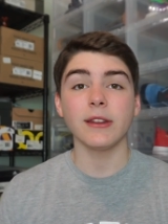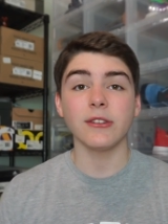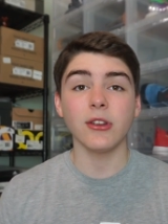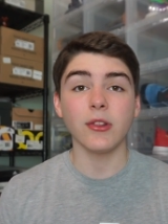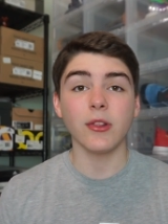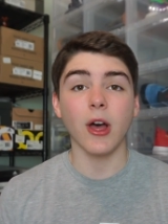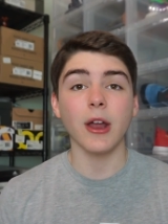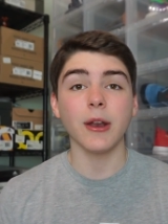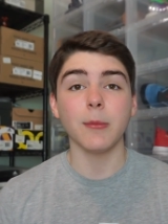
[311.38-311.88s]
that's
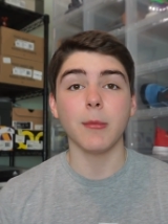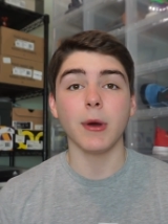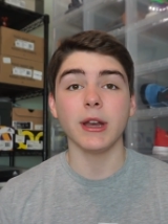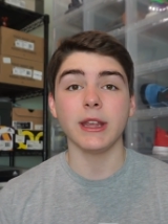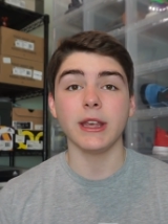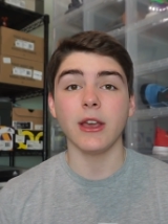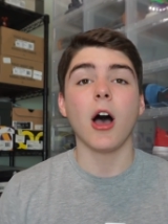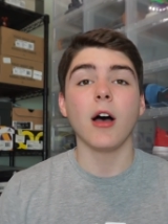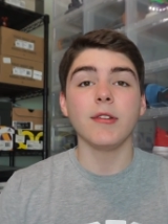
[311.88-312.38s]
a lot of
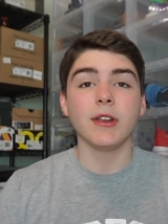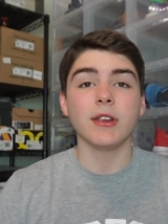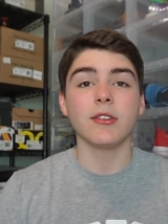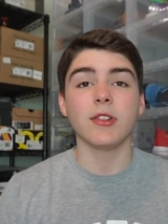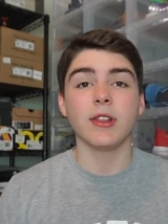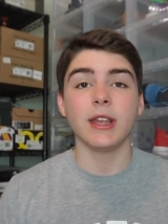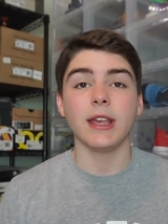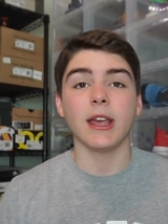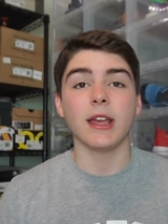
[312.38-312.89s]
money.
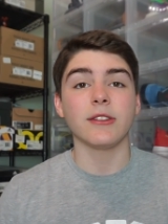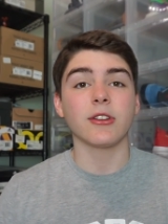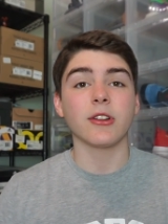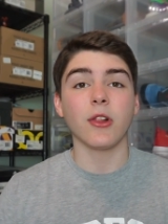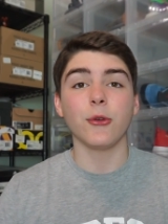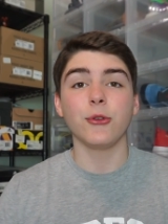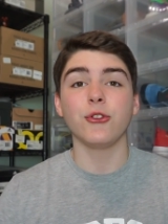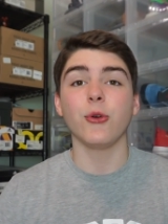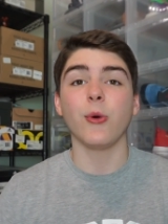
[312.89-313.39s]
Obviously, it's
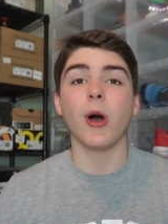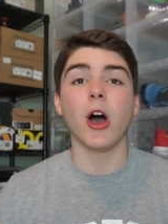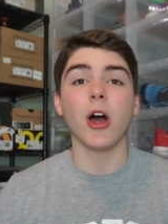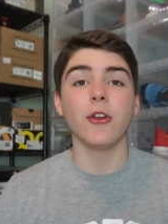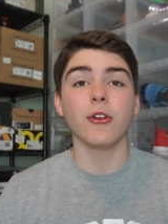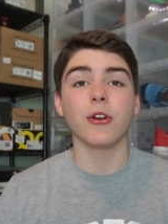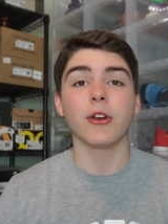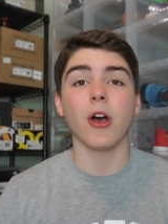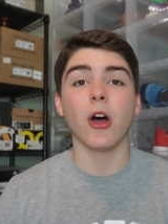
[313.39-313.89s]
close to
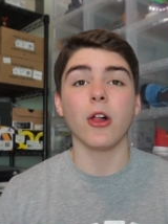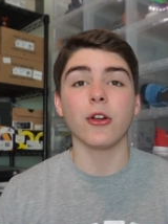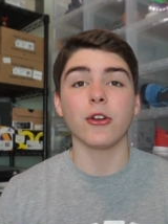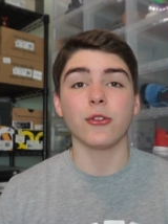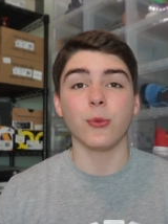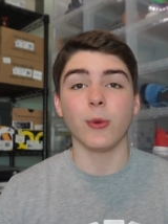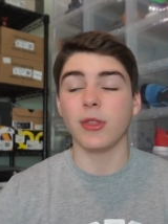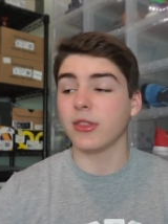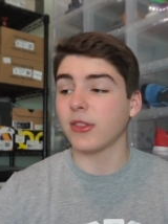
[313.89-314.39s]

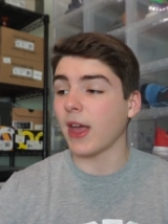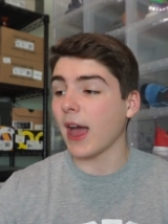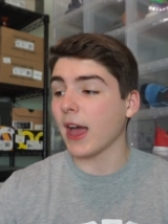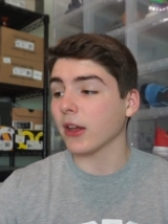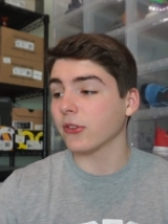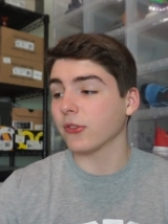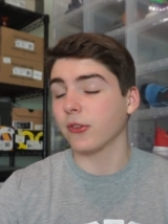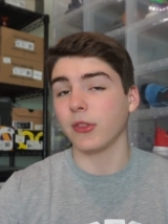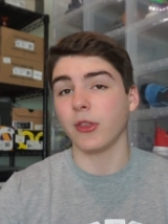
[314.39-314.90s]
$100 with
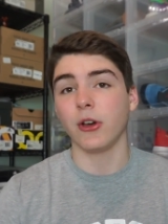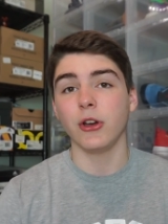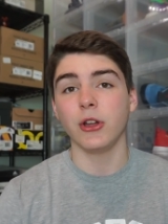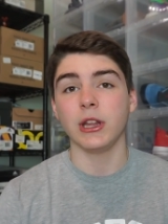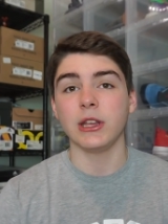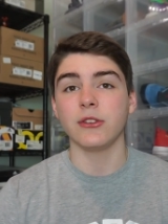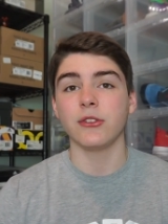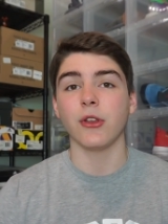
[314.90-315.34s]
tax for the hoodie.